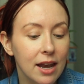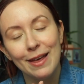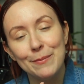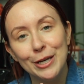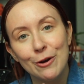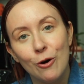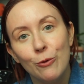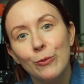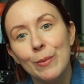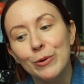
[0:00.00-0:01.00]
Let me know
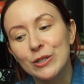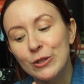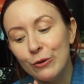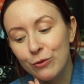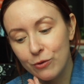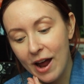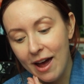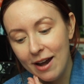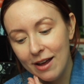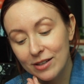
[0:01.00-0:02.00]
what books you've read